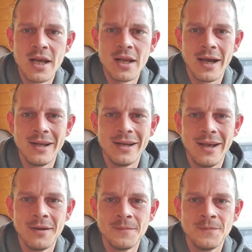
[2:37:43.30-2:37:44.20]
Shit
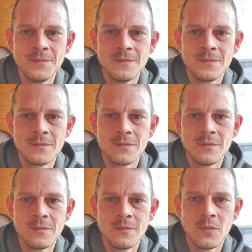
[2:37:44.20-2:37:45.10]
that in it.
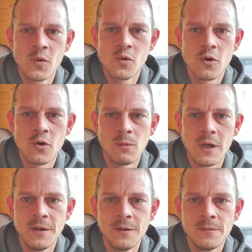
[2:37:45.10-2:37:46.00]
More up
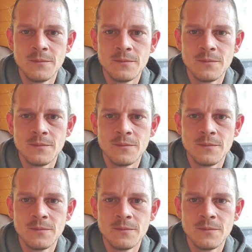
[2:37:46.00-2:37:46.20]
late.